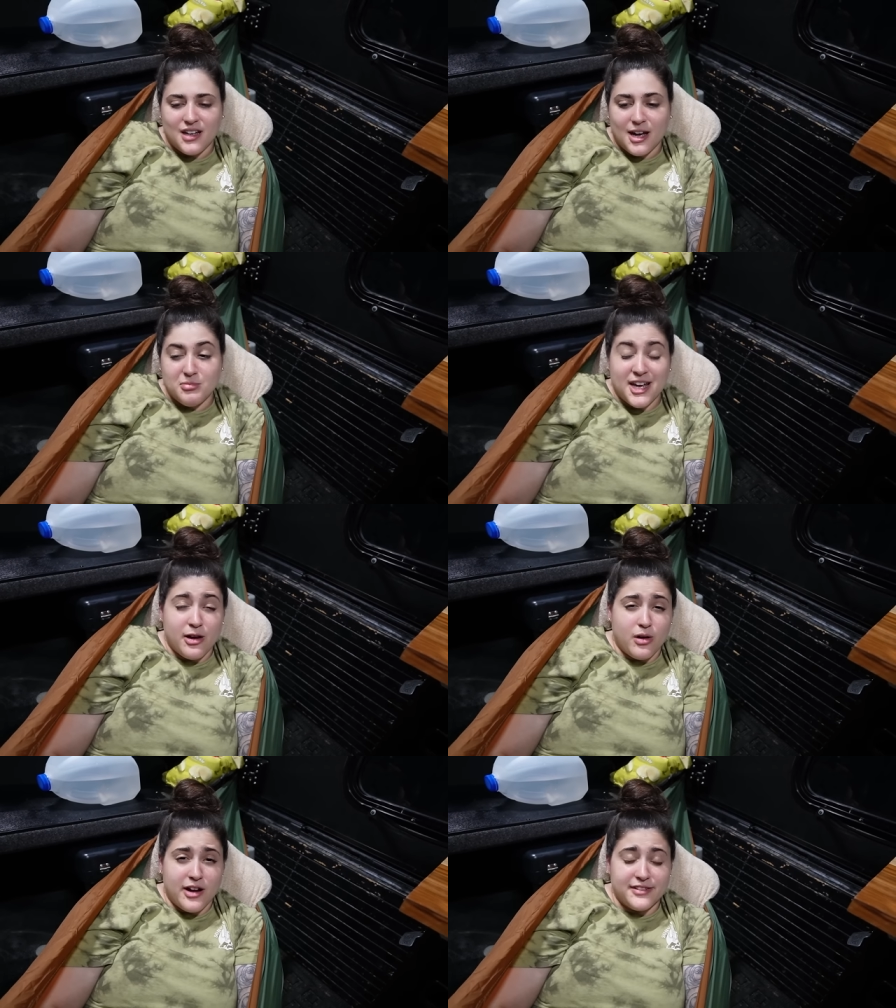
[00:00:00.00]
I'm
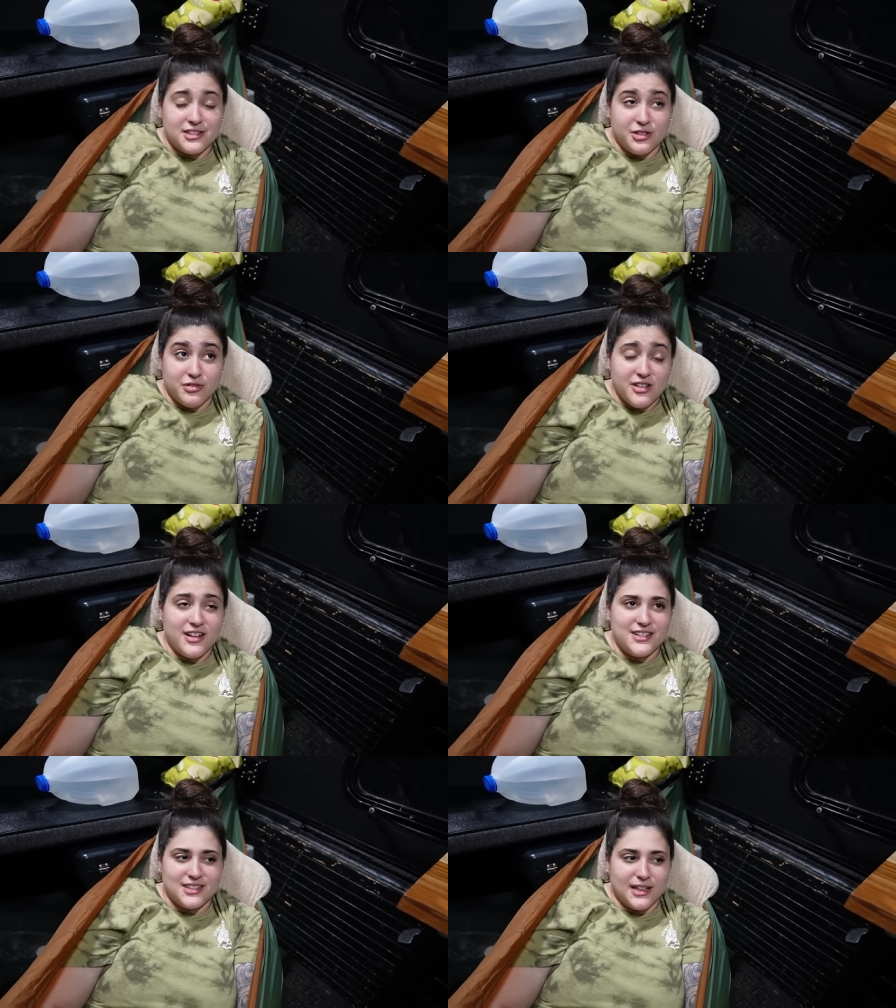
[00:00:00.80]
now obviously
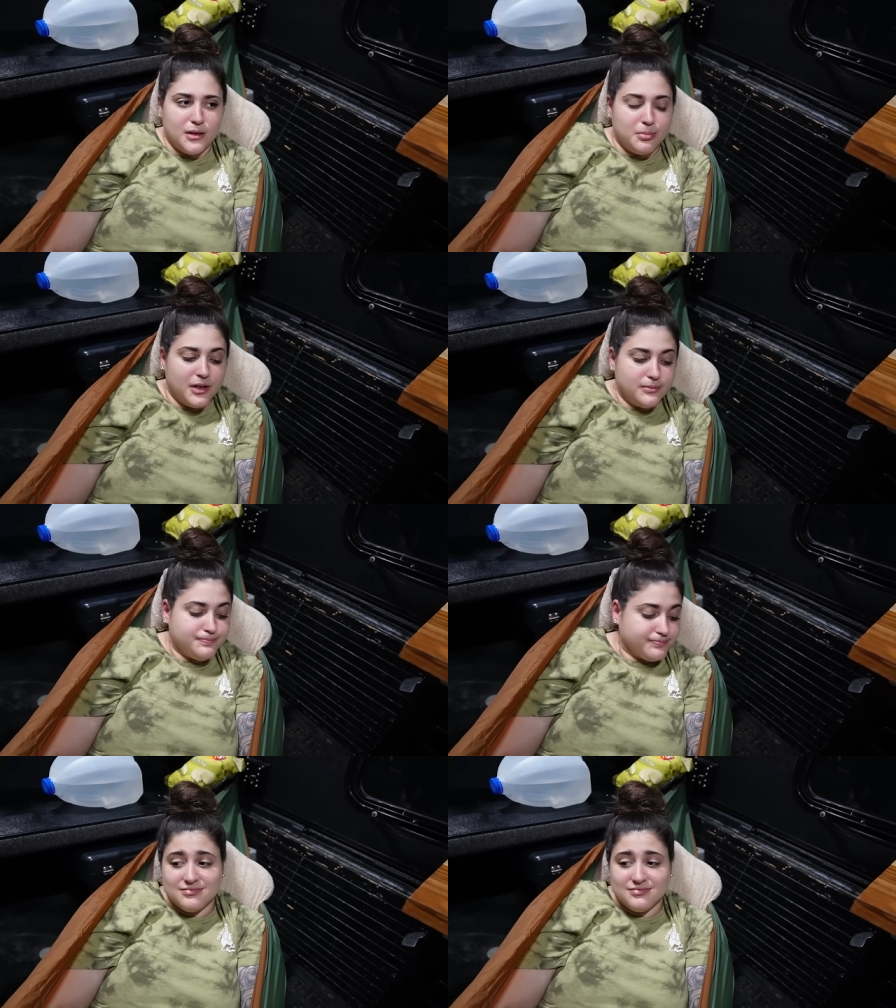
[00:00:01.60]
realizing it, but
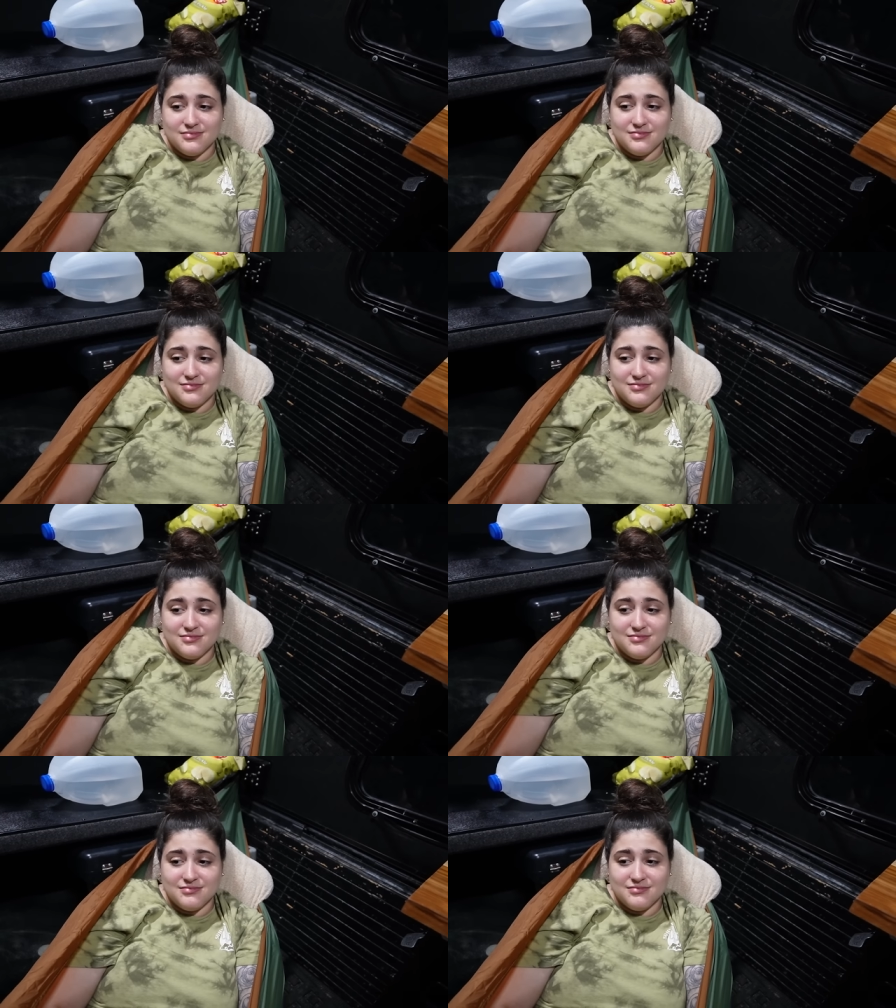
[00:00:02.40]

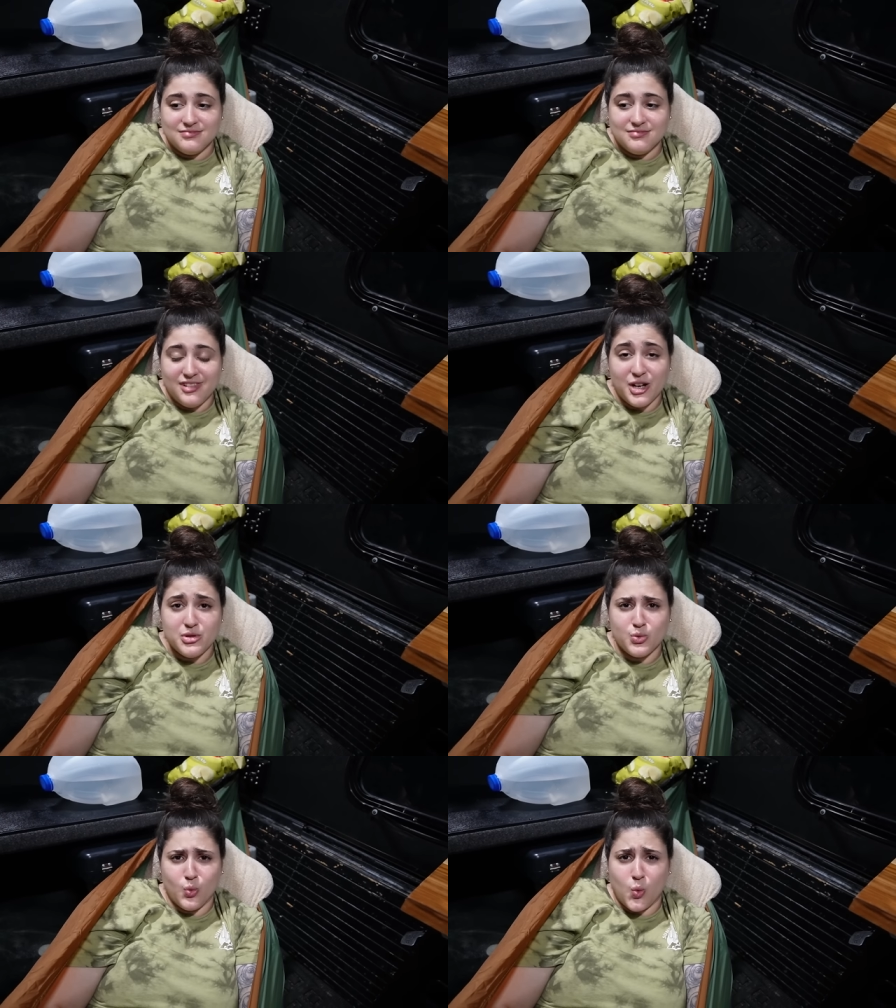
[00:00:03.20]
that
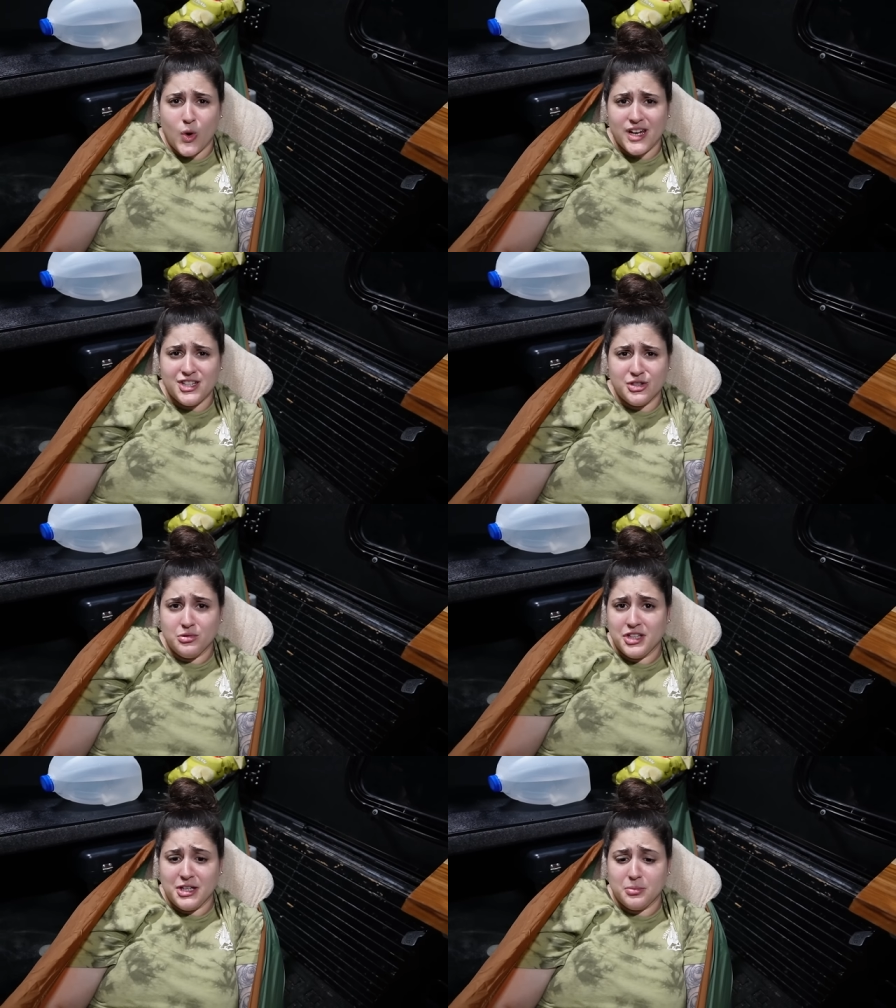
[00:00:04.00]
was way
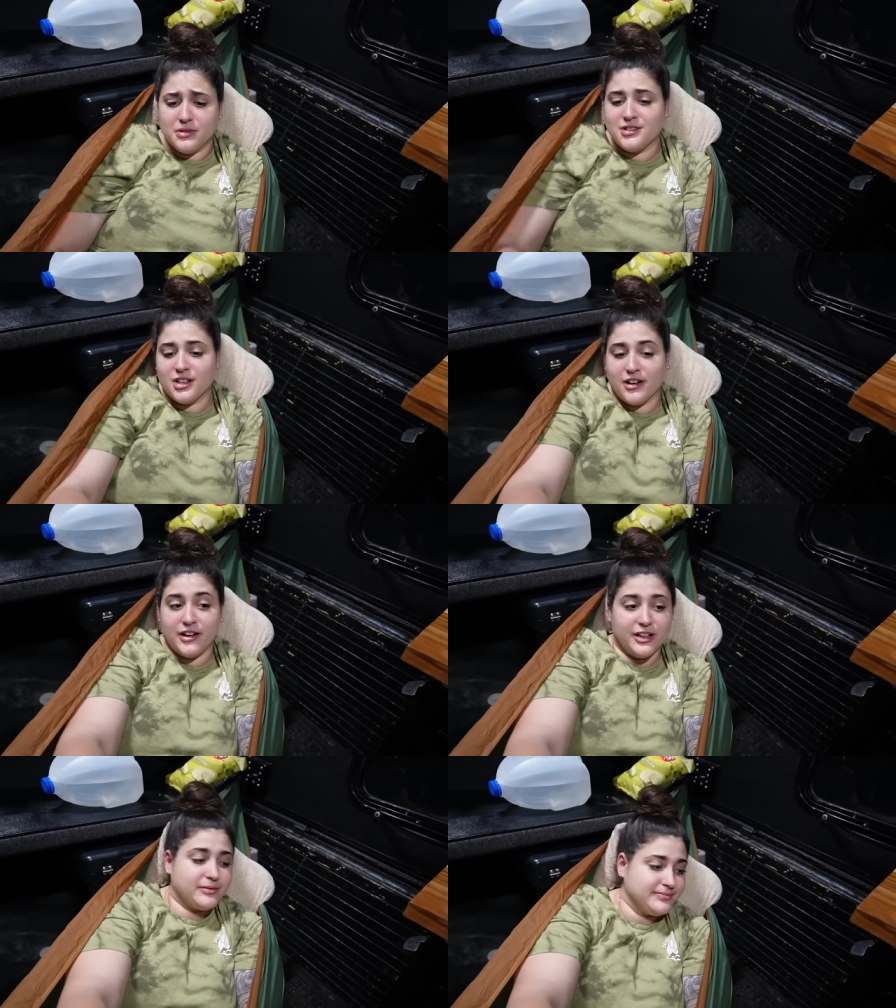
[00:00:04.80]
too deep.
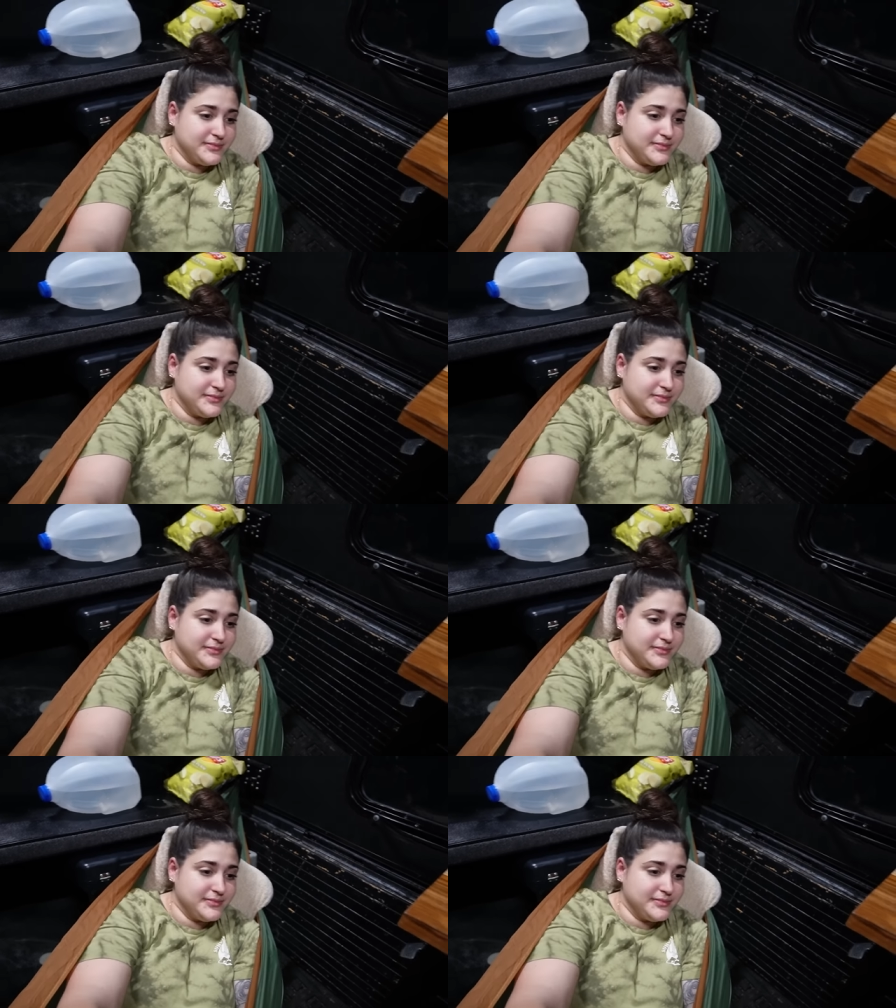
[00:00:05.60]
Sorry.